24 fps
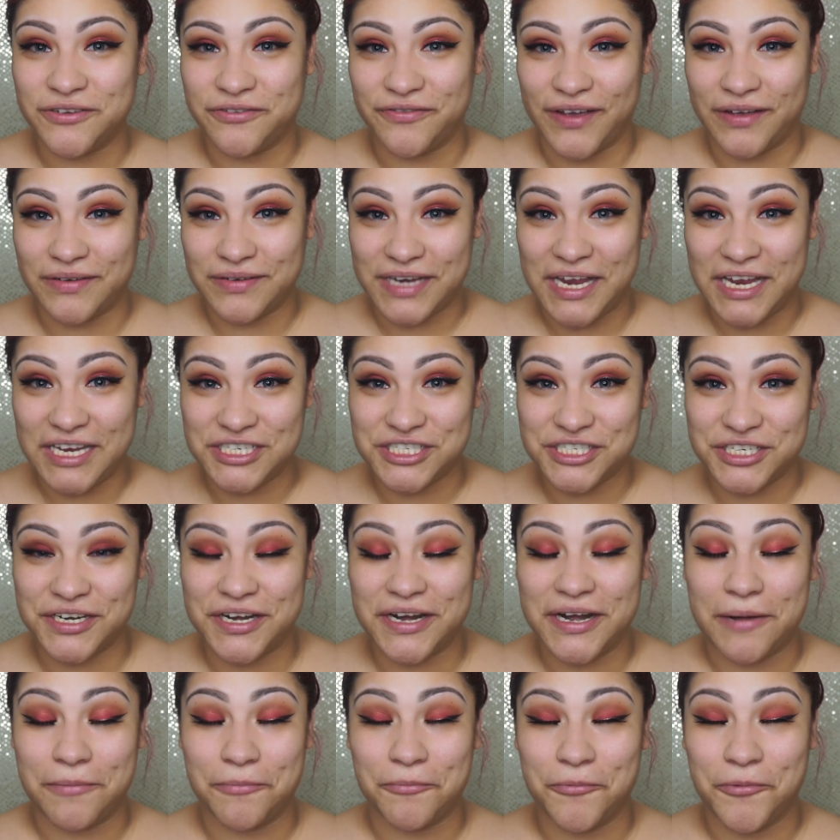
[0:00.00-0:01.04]
to foundation,
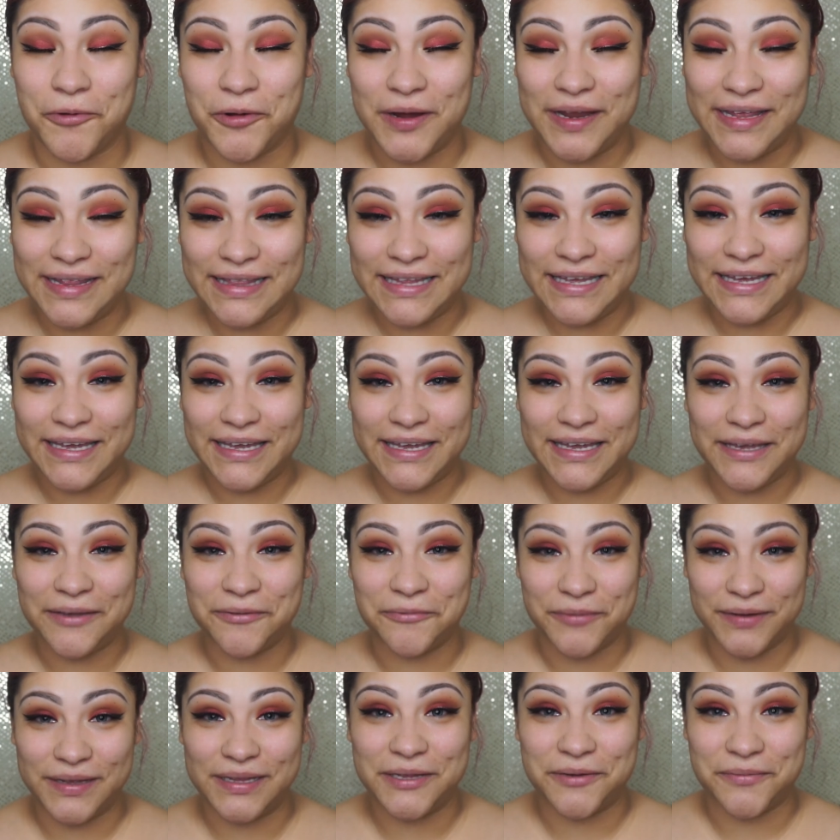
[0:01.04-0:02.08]
and I'm
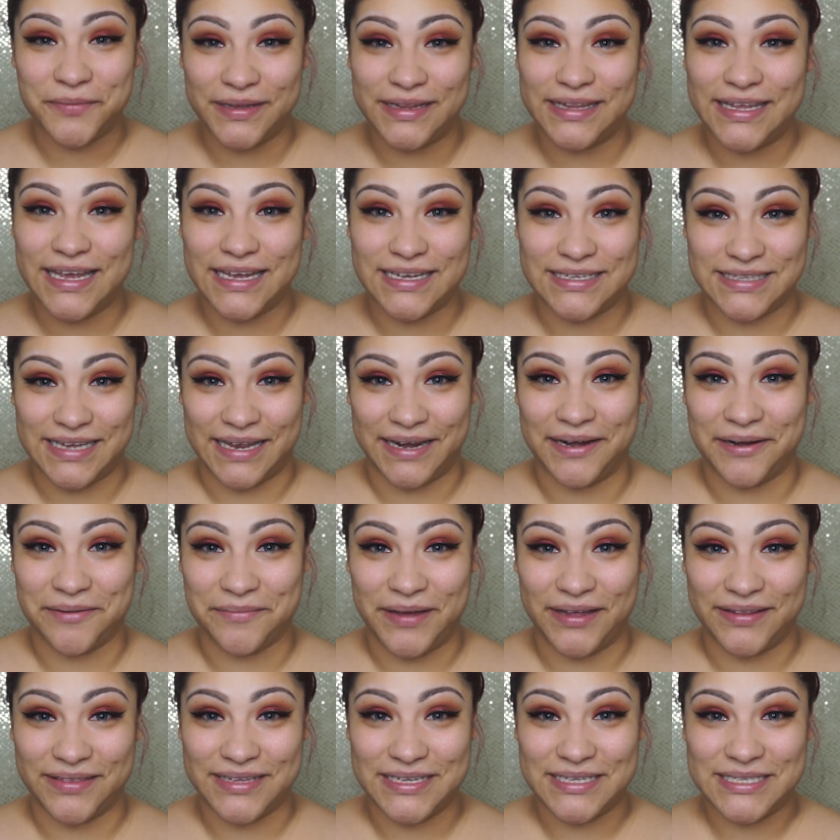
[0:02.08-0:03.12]
really excited
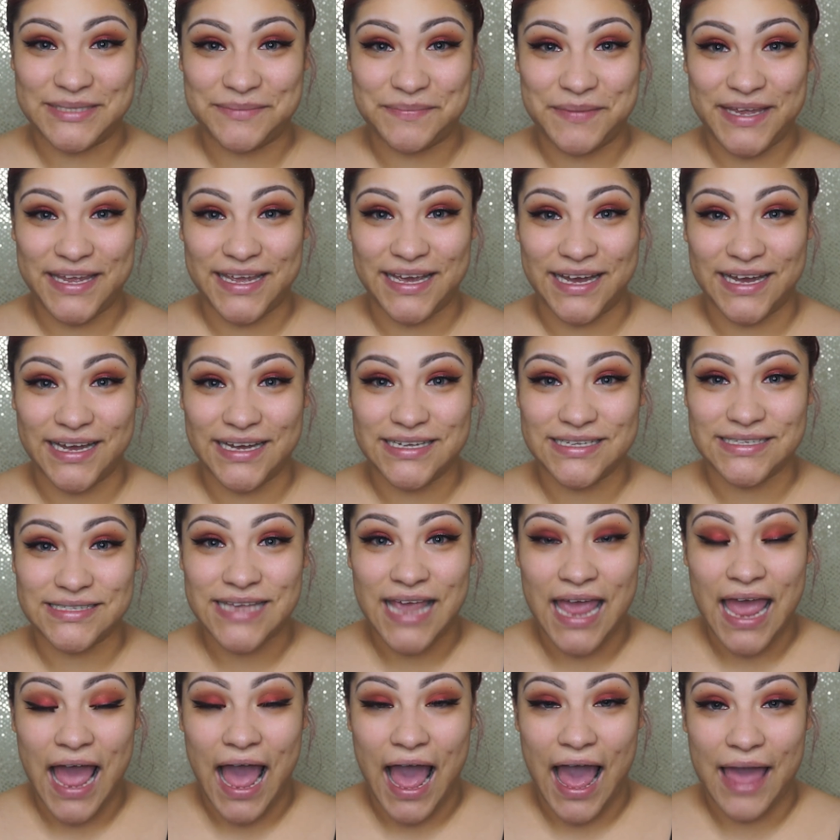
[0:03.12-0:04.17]
about this because
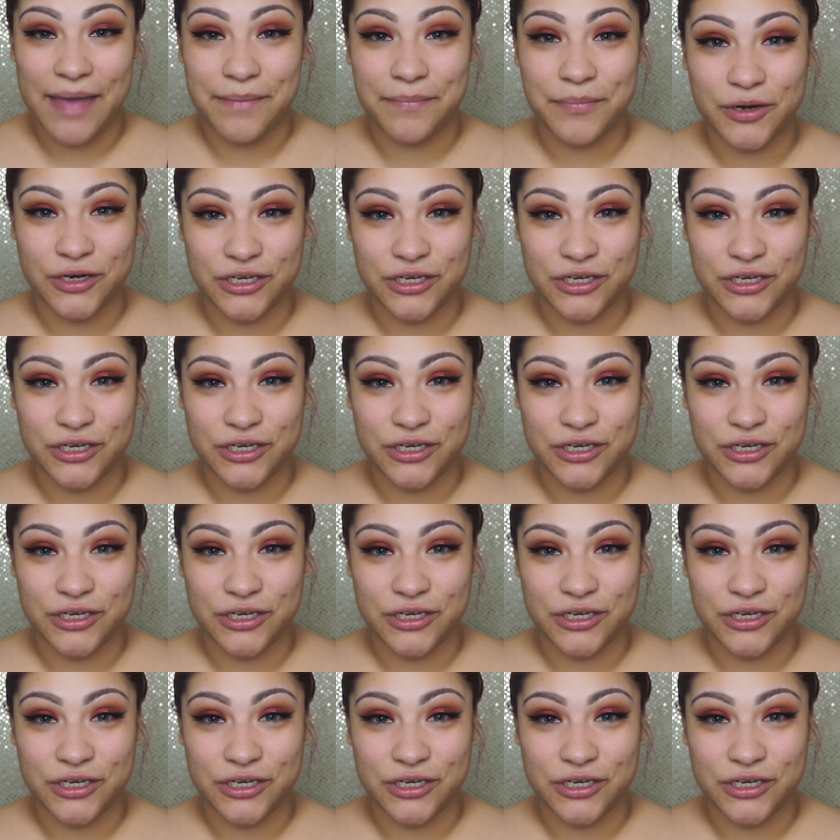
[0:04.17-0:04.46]
I